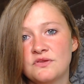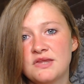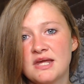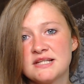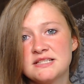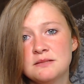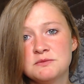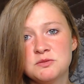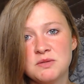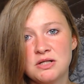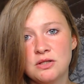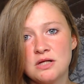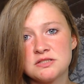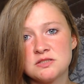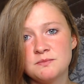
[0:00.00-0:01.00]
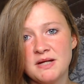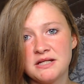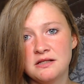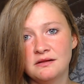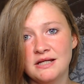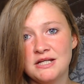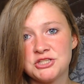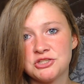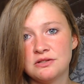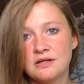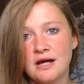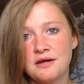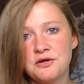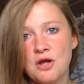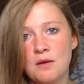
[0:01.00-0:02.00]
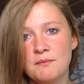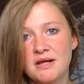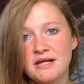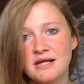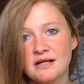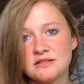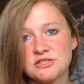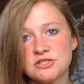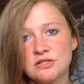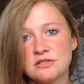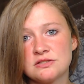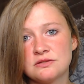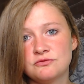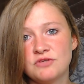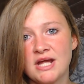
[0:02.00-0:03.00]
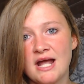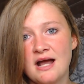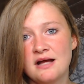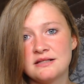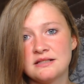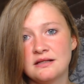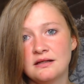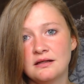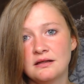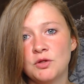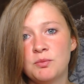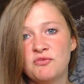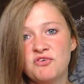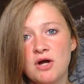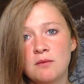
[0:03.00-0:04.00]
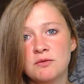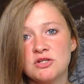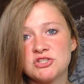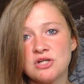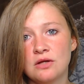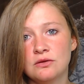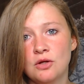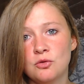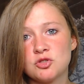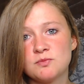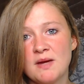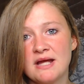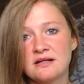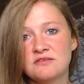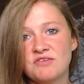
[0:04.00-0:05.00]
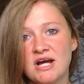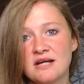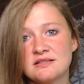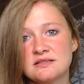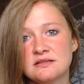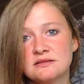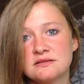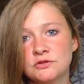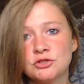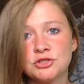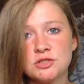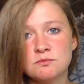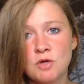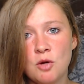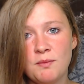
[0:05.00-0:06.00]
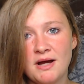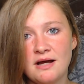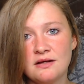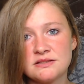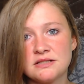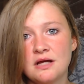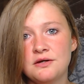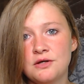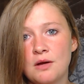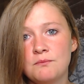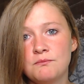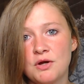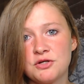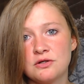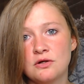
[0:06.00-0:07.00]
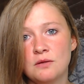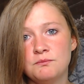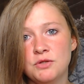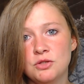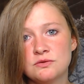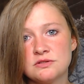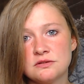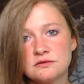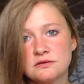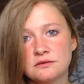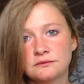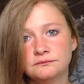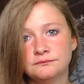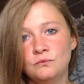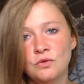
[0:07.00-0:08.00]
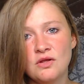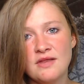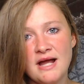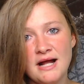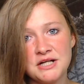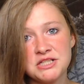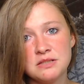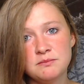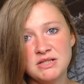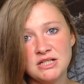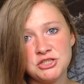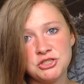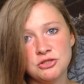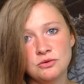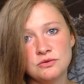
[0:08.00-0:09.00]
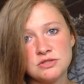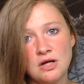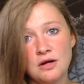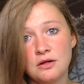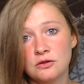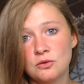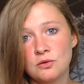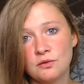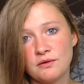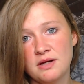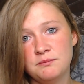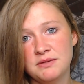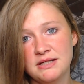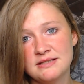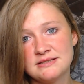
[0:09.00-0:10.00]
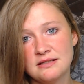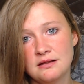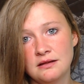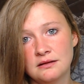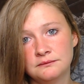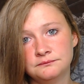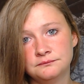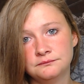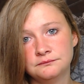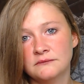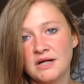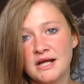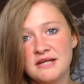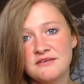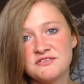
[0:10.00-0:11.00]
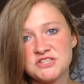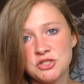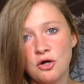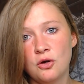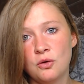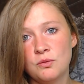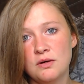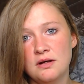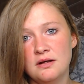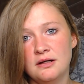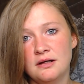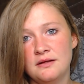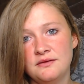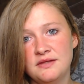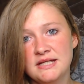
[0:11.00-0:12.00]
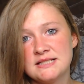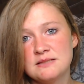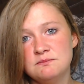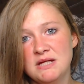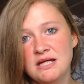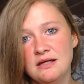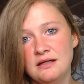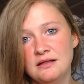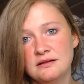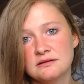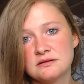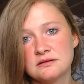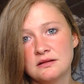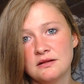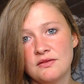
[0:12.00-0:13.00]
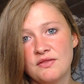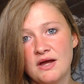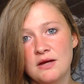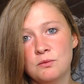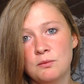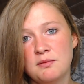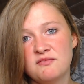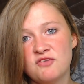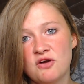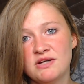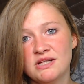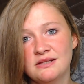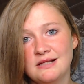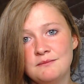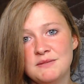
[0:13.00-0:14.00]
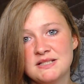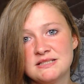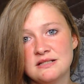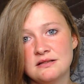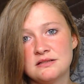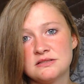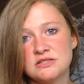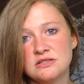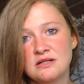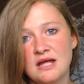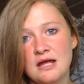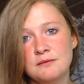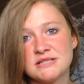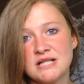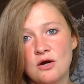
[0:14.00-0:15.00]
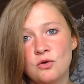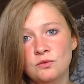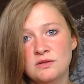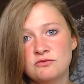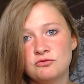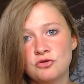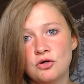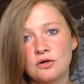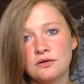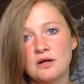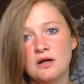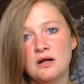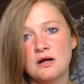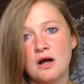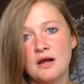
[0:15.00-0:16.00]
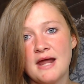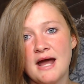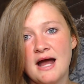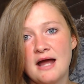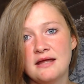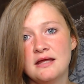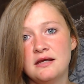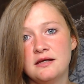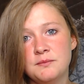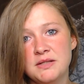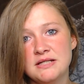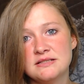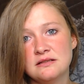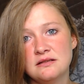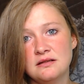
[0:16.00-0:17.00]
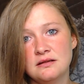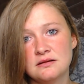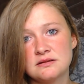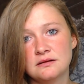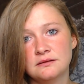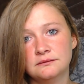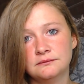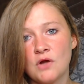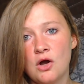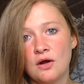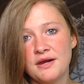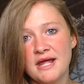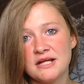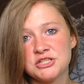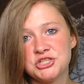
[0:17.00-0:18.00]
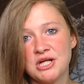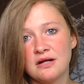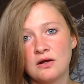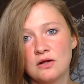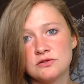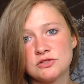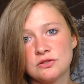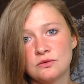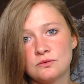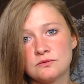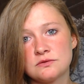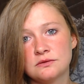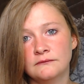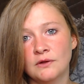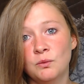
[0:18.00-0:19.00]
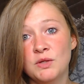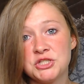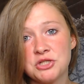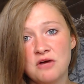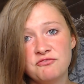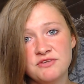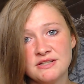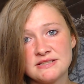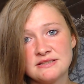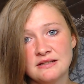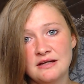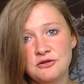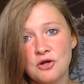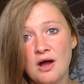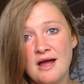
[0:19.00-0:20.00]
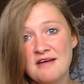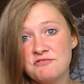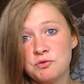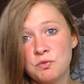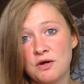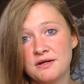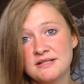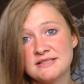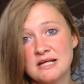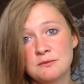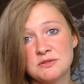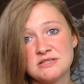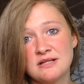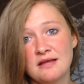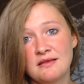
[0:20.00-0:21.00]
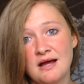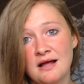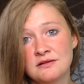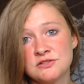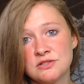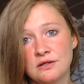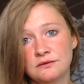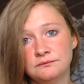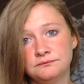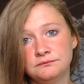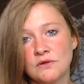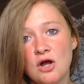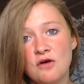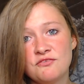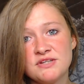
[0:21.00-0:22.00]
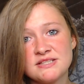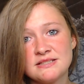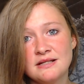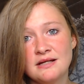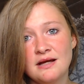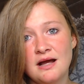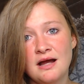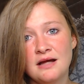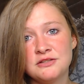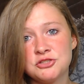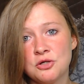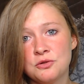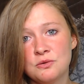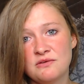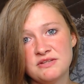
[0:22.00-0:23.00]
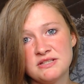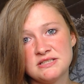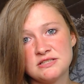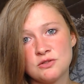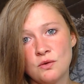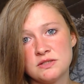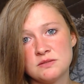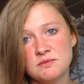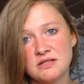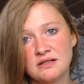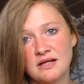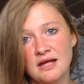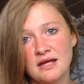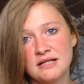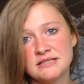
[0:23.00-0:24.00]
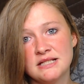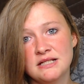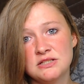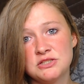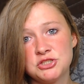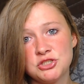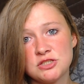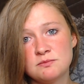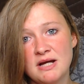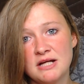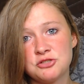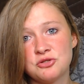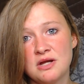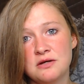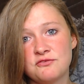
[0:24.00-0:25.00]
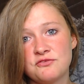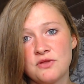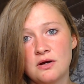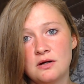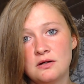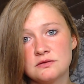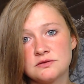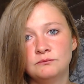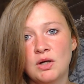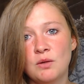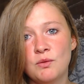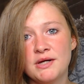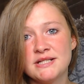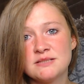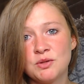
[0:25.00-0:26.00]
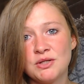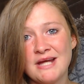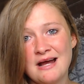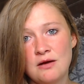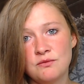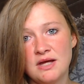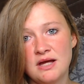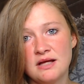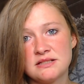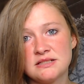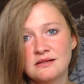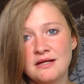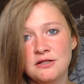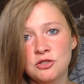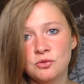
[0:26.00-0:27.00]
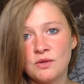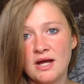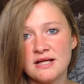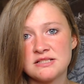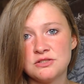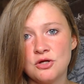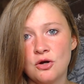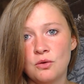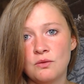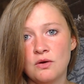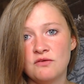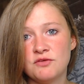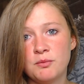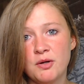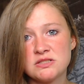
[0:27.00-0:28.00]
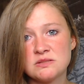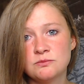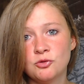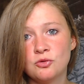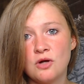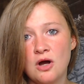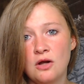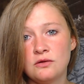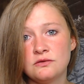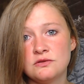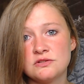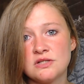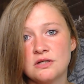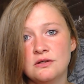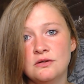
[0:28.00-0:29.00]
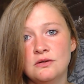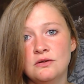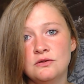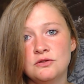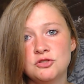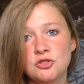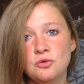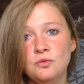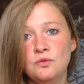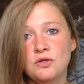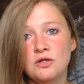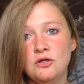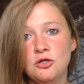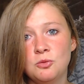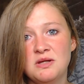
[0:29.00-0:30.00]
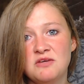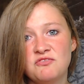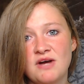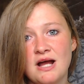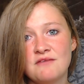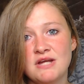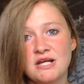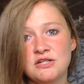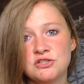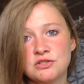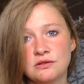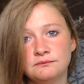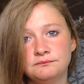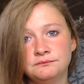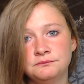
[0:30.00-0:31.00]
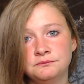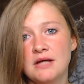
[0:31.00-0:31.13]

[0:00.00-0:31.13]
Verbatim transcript: There seems to be a lot of speculation and not many answers regarding the performance on low spec devices, such as mobiles and non modern computers. Will there actually be issues on a lower grade PC? And if so, this means that it will be very limited to games that only run on high end PCs or next gen consoles which obviously not everyone is able to get their hands on. Obviously, I don't know if this is going to be the case, it's just my train of thought, but I wanted to put it out there to let you guys know of the possible cons to the UE5 engine.